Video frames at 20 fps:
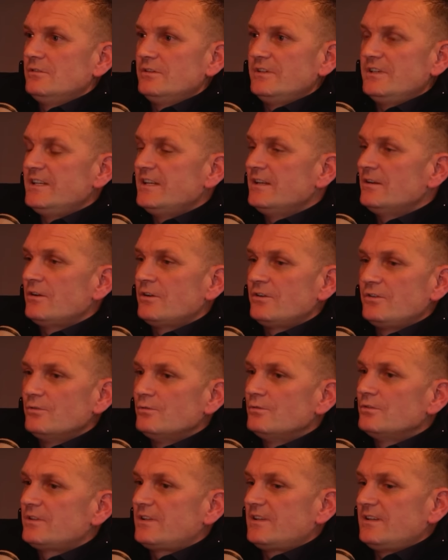I, di- I
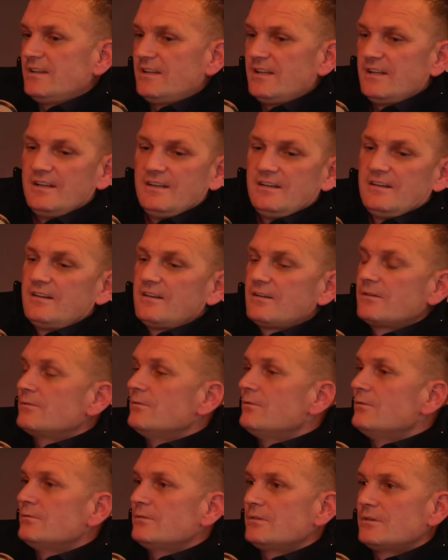don't intend to
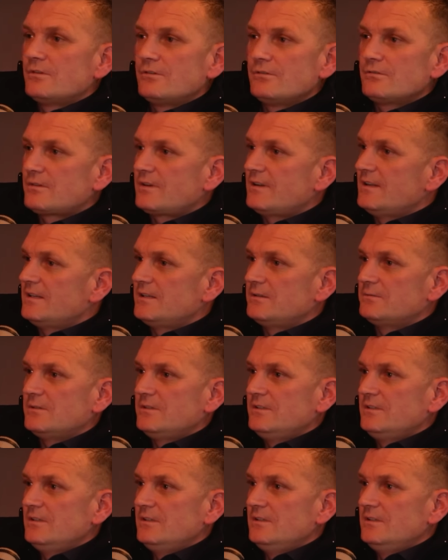go out and hurt
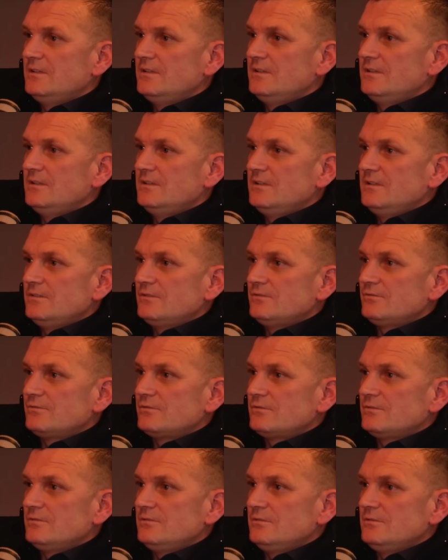anyone.
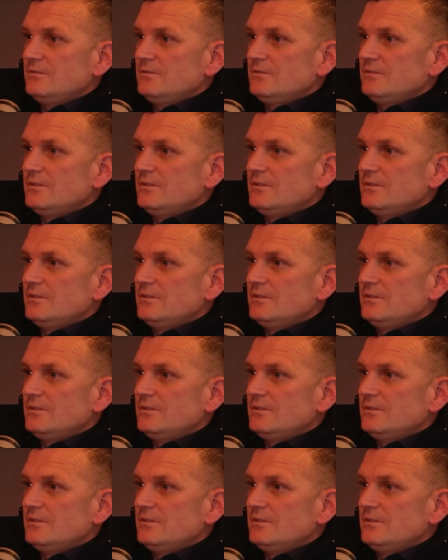Do you know?